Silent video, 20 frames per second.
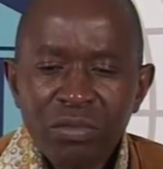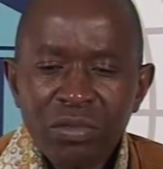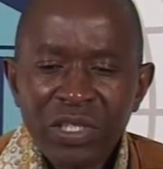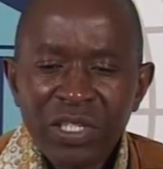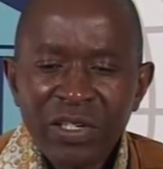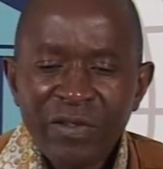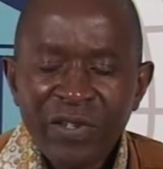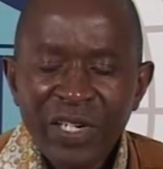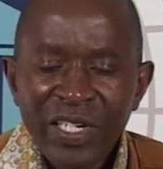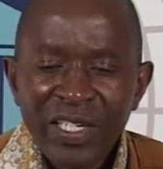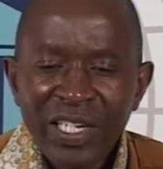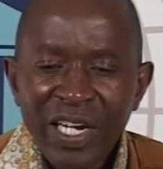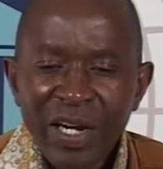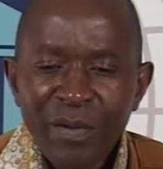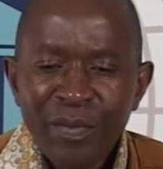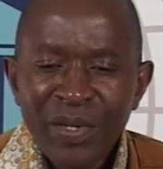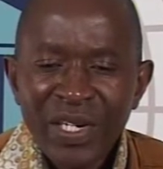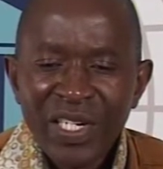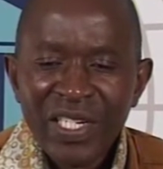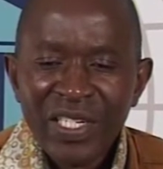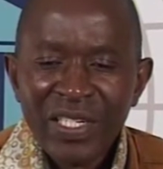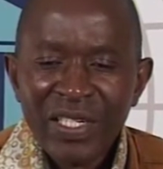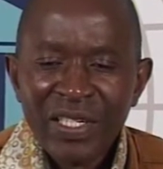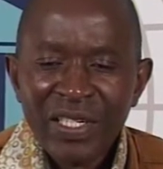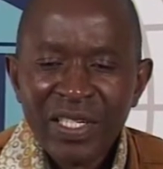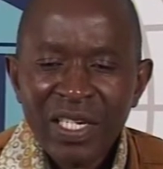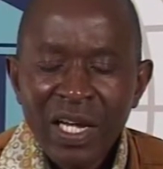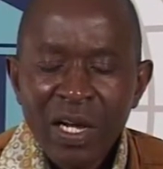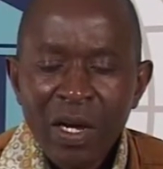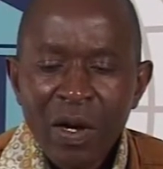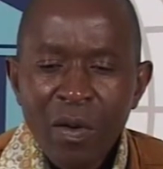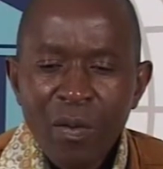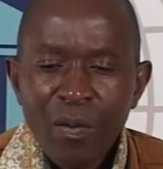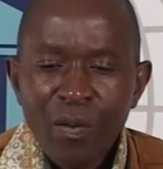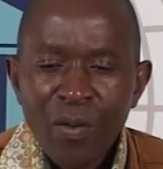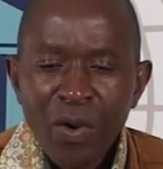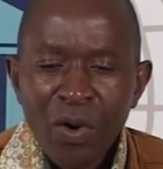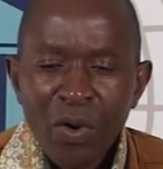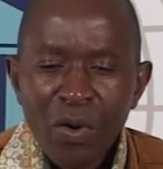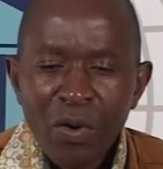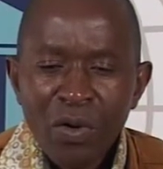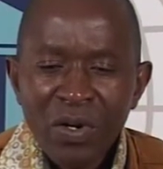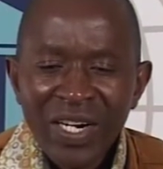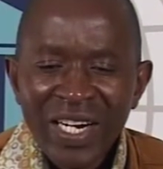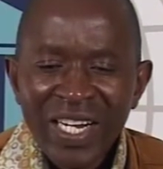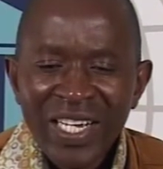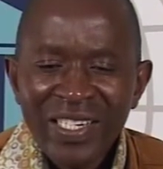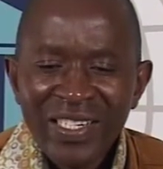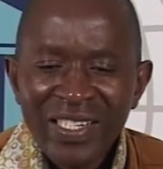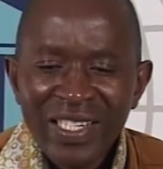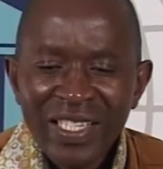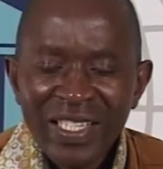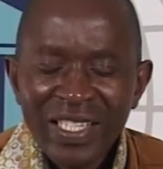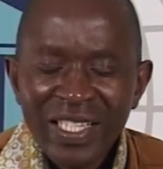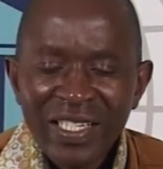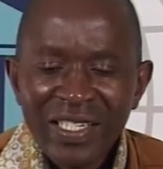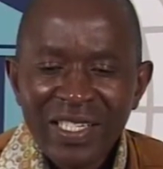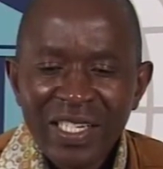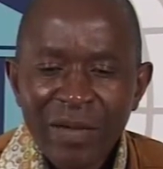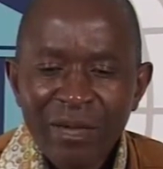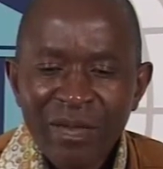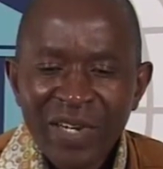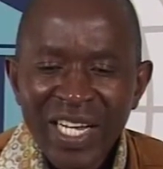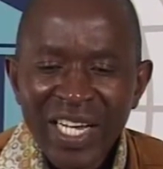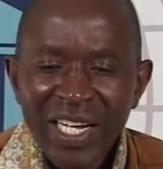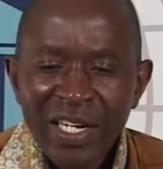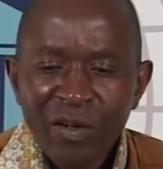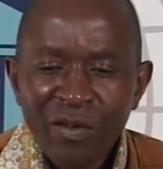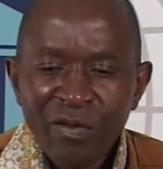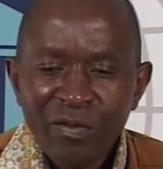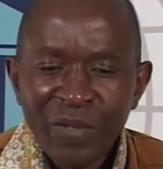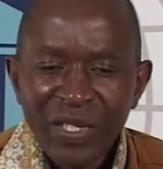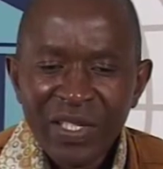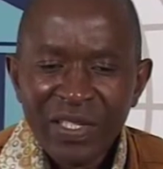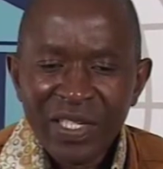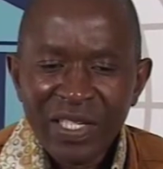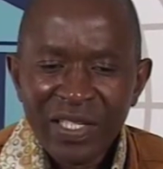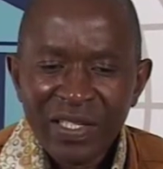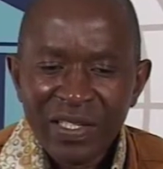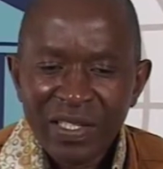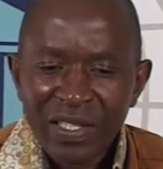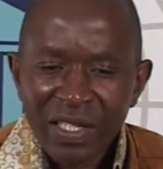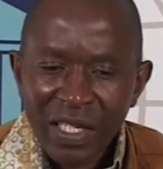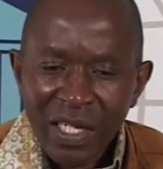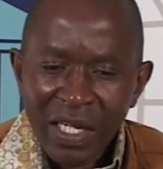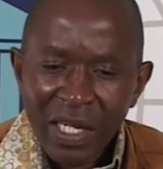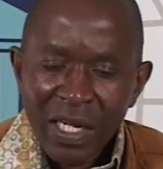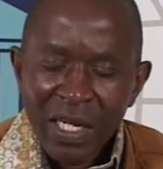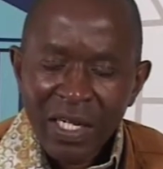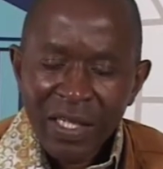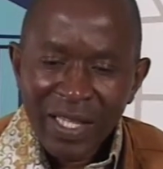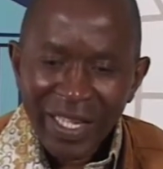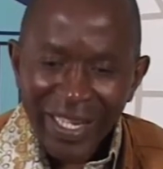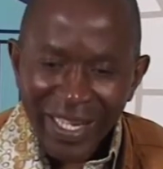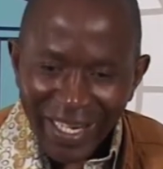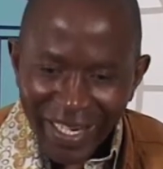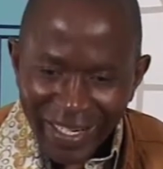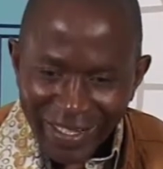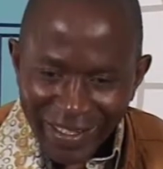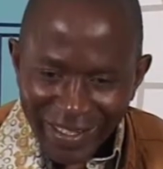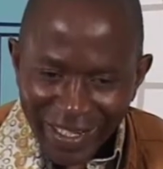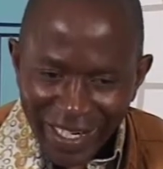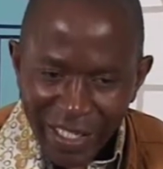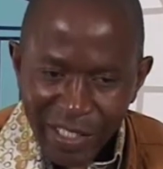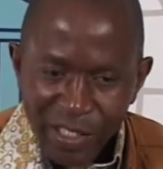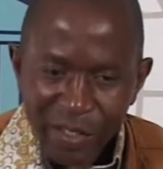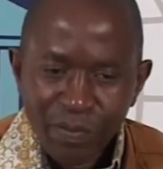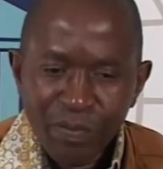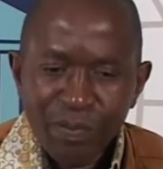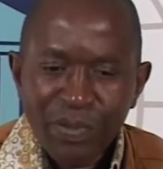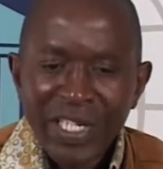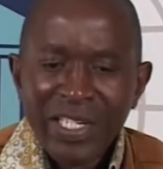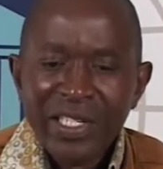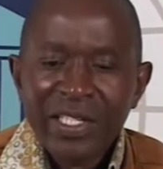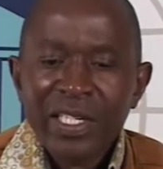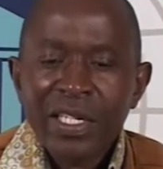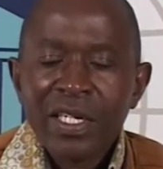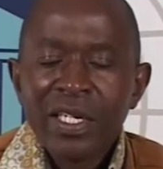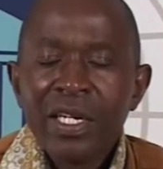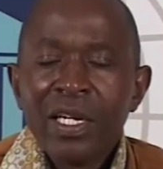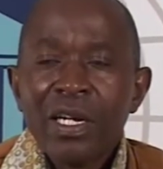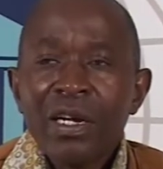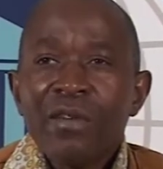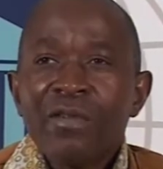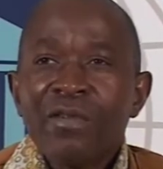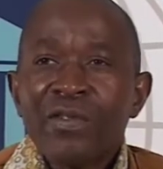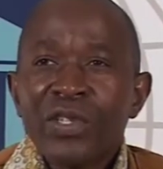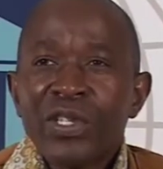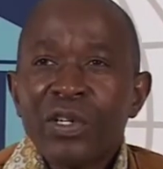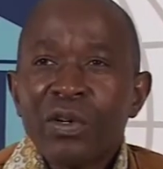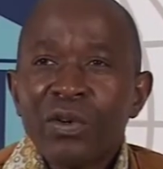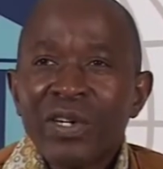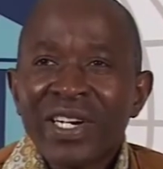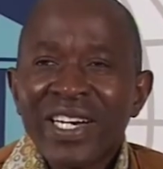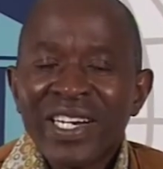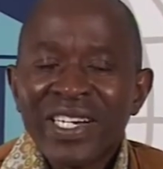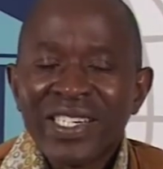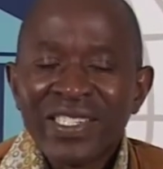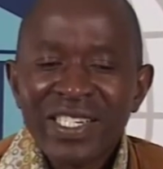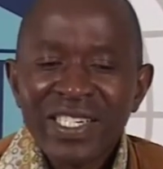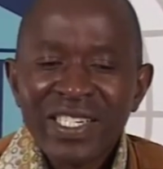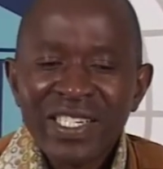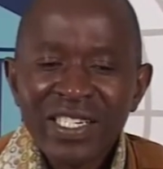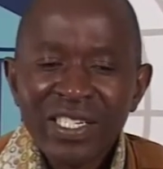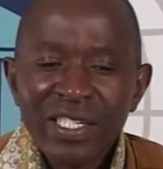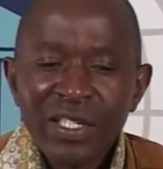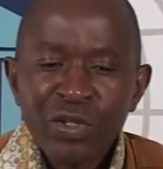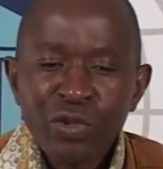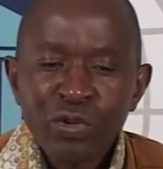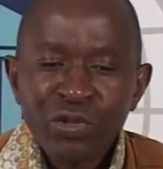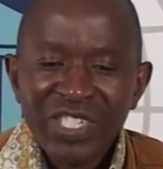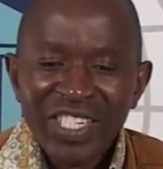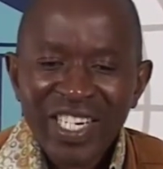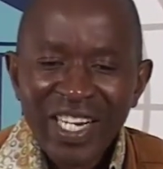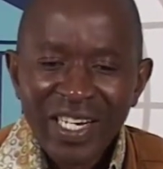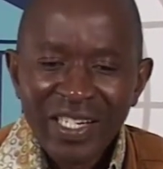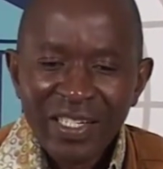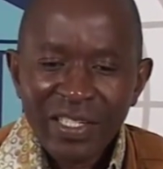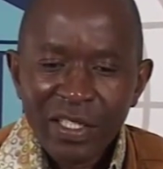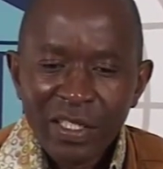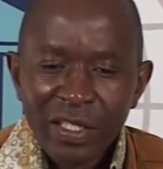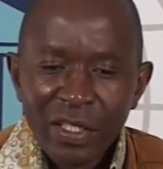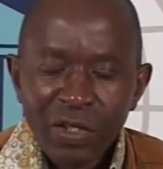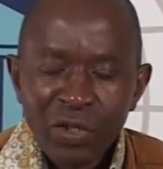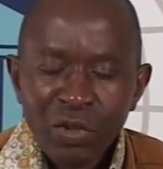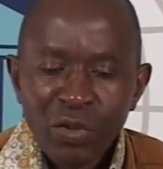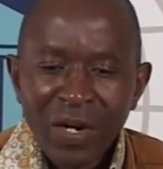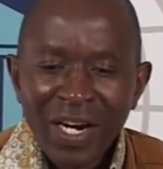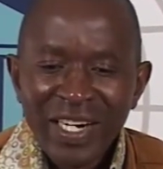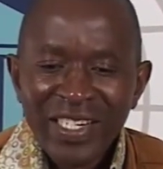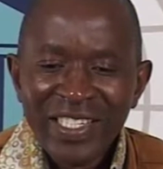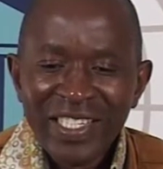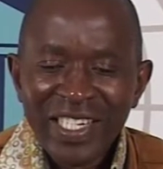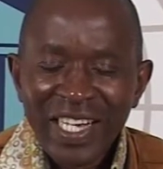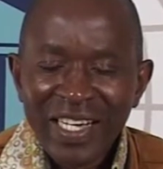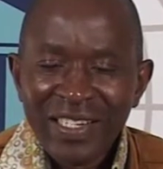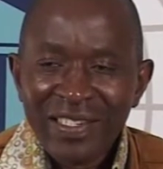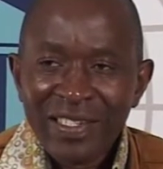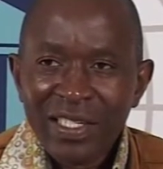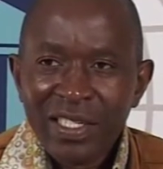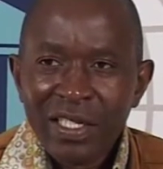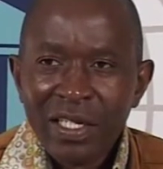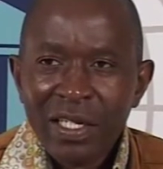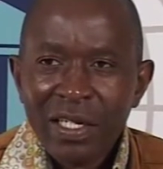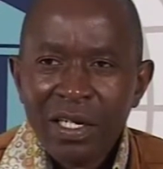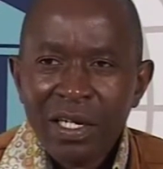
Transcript: different companies more or less in the same line of business. They exert pressure for the organization to change, to adjust.